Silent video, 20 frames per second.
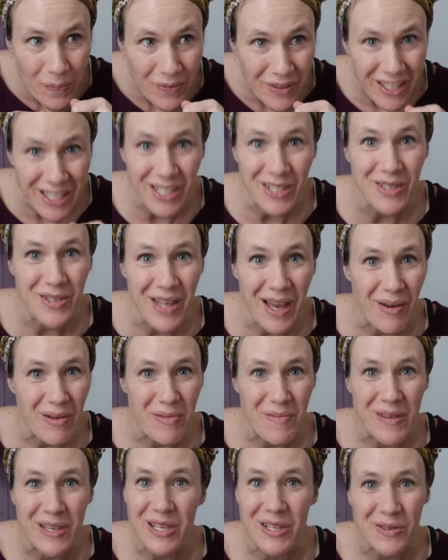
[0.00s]
Can you do that with
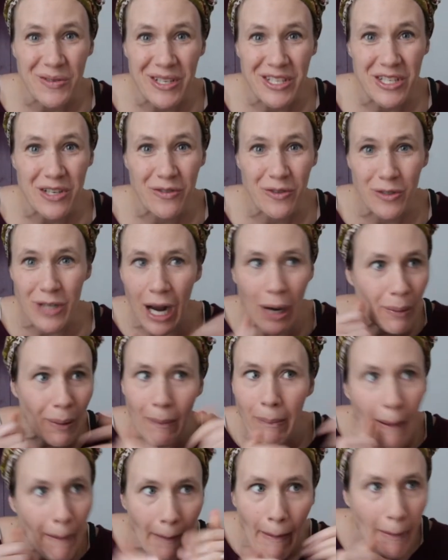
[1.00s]
me? Can you eat your food?
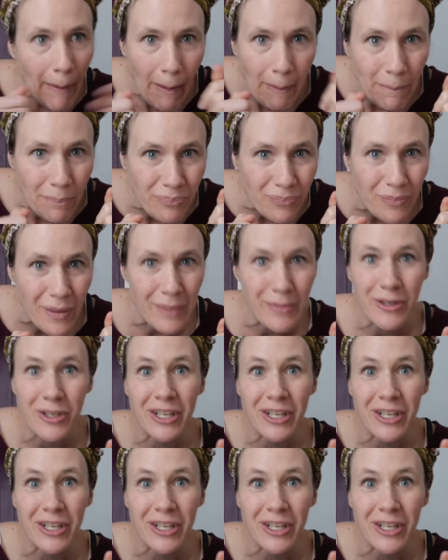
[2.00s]
Maybe